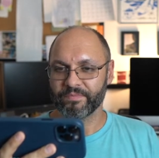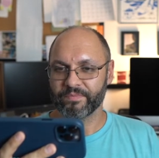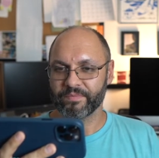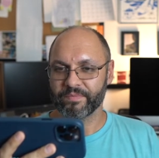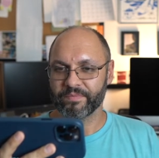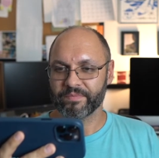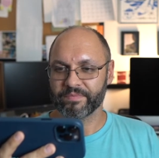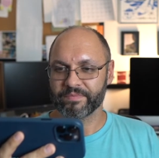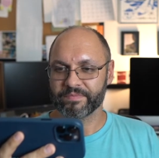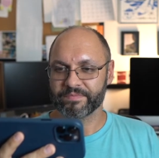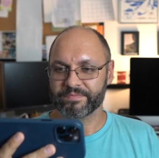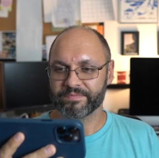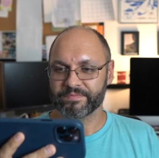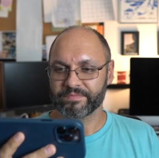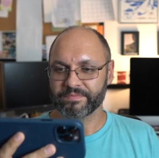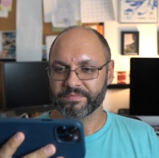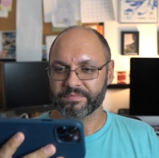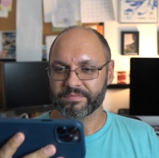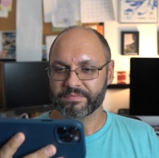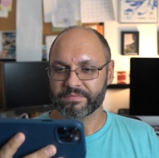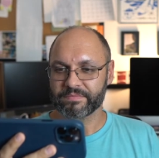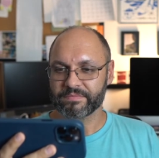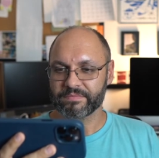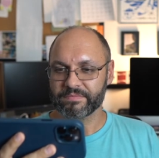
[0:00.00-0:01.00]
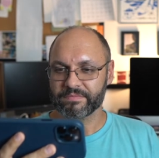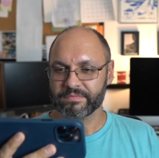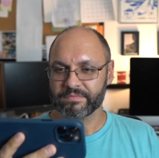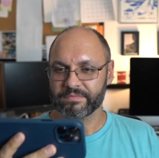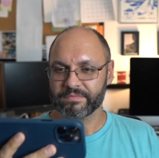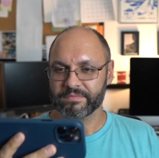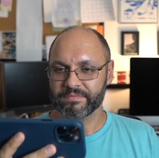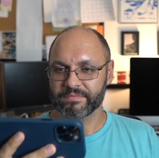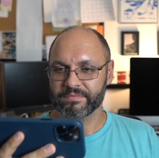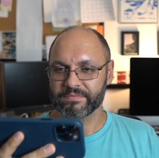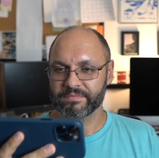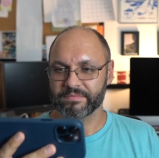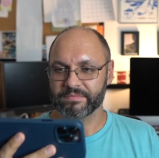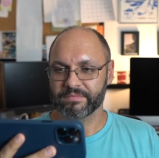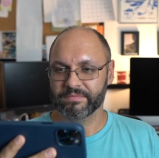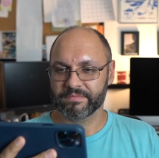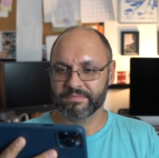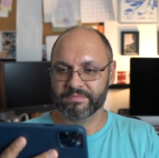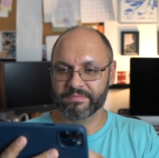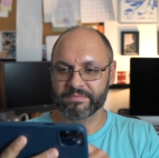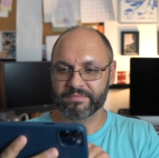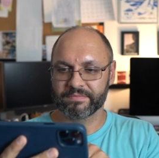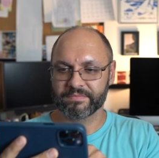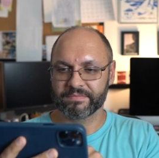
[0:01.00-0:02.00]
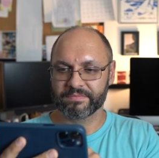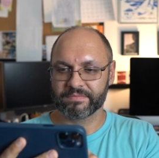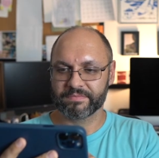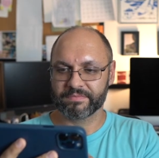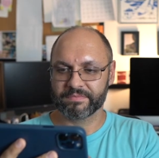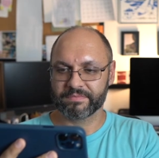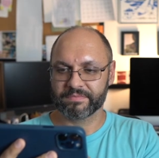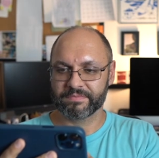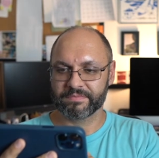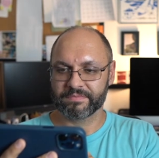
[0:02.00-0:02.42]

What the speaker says: [no speech]